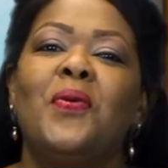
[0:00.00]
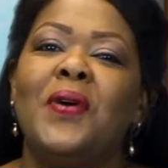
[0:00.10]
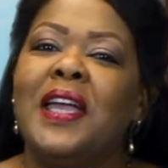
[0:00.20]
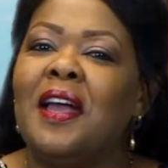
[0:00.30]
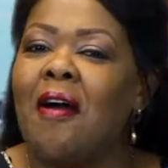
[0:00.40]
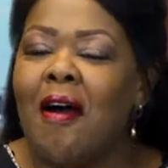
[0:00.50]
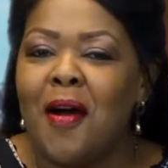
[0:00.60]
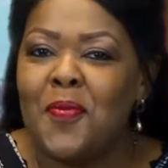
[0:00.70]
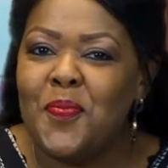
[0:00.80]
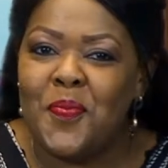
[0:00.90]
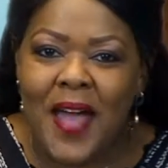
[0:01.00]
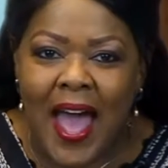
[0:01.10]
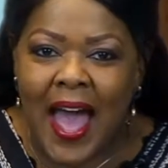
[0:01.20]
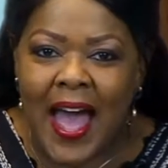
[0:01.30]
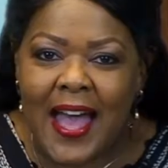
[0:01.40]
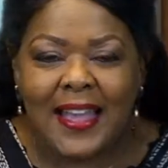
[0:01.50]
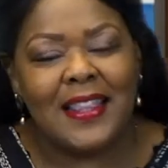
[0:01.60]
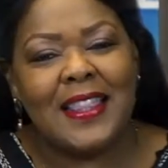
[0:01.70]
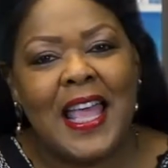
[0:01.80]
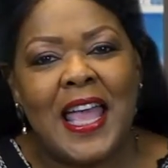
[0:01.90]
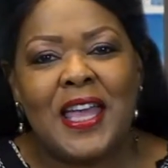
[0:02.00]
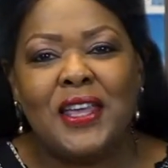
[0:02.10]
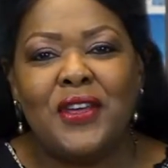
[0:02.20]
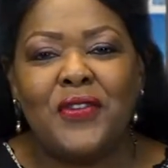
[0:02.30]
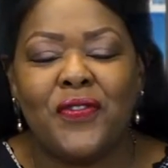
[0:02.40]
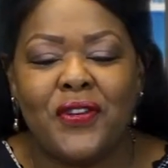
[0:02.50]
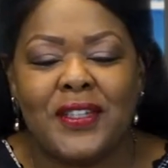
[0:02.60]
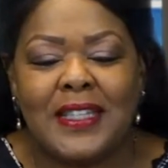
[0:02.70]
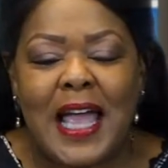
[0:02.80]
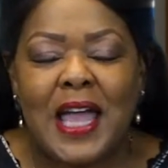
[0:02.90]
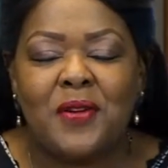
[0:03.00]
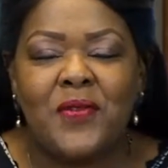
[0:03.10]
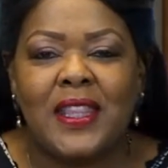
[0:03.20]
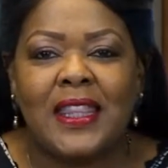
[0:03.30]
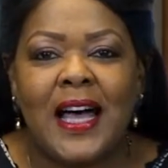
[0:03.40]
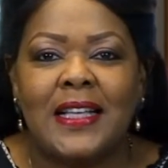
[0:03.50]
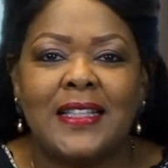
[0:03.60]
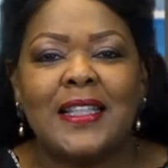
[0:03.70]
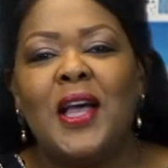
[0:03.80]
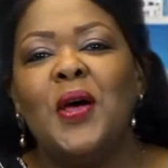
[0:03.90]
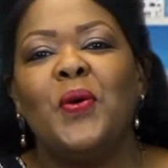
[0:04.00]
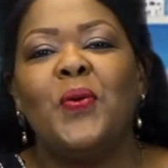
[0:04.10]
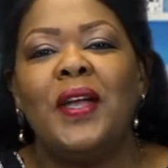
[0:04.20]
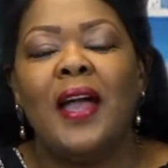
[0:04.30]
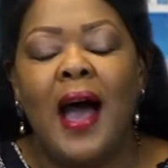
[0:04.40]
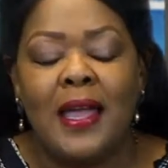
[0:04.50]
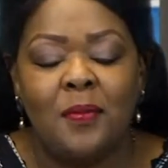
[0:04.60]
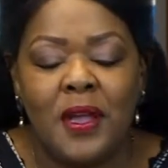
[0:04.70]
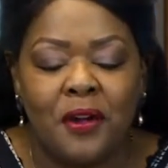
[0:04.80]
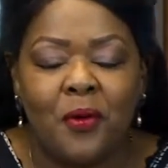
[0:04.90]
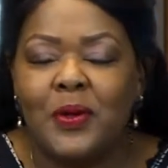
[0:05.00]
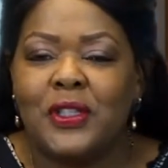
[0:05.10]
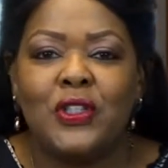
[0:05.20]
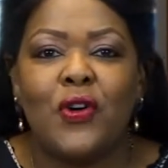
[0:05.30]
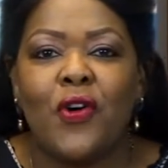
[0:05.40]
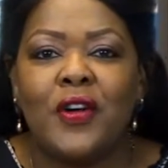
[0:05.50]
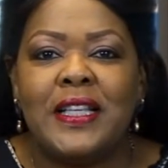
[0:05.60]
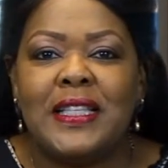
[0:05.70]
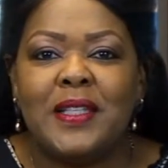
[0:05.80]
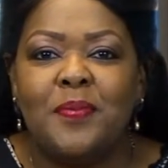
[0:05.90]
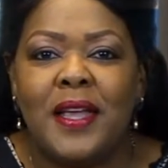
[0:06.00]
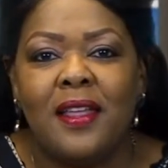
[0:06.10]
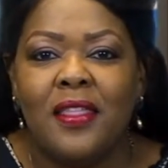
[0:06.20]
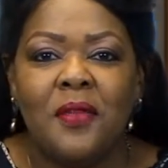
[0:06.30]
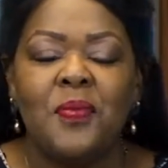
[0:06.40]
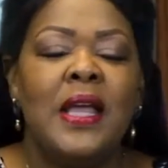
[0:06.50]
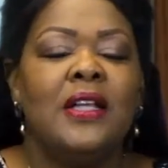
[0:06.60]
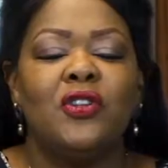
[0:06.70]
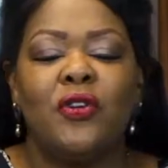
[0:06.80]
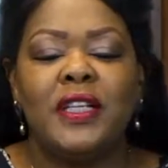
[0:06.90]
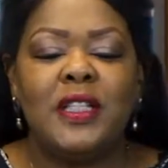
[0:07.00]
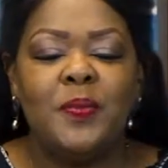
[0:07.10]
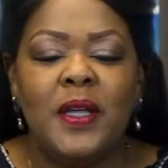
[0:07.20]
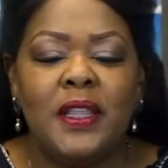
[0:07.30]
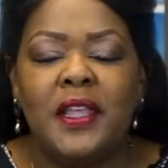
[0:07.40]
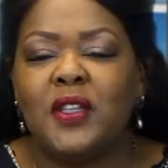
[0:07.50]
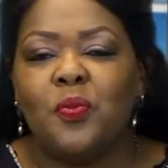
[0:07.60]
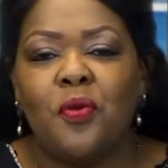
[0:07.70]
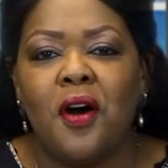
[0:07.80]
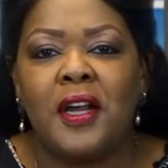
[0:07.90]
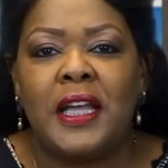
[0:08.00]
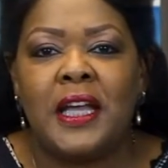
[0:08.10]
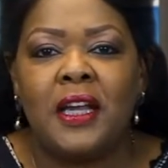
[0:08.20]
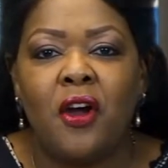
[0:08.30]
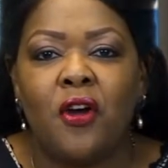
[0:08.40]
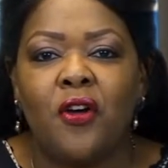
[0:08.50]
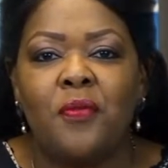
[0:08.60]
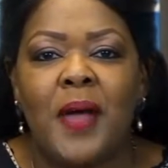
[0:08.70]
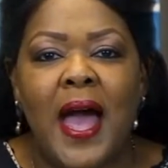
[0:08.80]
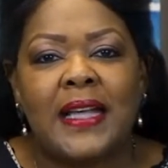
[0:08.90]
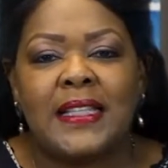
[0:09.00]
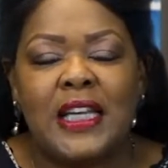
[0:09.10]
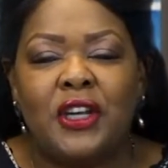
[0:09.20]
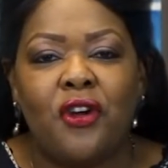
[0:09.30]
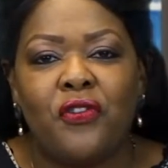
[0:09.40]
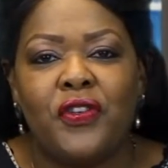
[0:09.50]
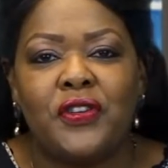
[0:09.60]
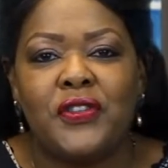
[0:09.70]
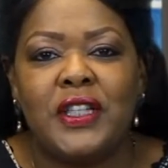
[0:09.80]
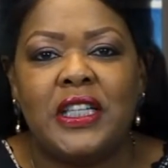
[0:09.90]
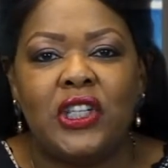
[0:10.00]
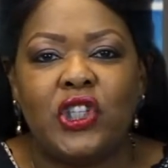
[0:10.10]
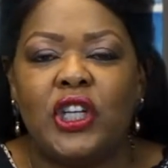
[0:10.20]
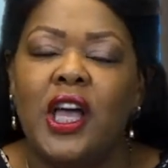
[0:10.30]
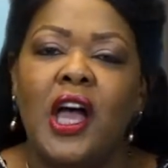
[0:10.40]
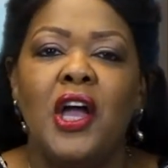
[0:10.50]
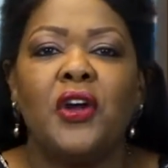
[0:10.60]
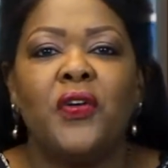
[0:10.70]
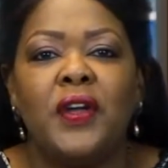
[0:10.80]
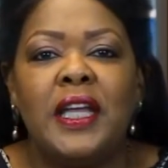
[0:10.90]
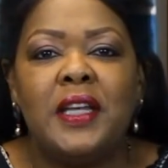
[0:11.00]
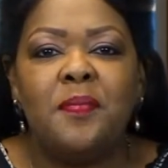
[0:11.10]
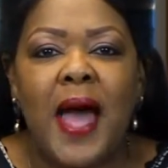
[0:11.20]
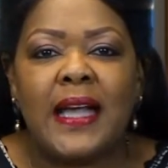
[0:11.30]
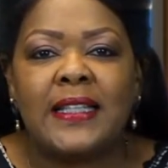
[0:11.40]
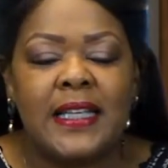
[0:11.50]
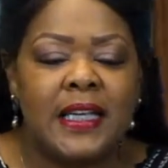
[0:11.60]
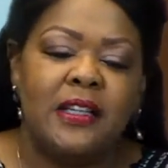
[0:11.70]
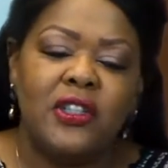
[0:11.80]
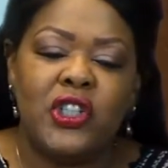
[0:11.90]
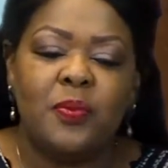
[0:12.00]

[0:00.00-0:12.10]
We are back. Thank you for staying with us. I am here with Torri Smith. Torri Smith has brought in her magazine, her first edition, Creed magazine.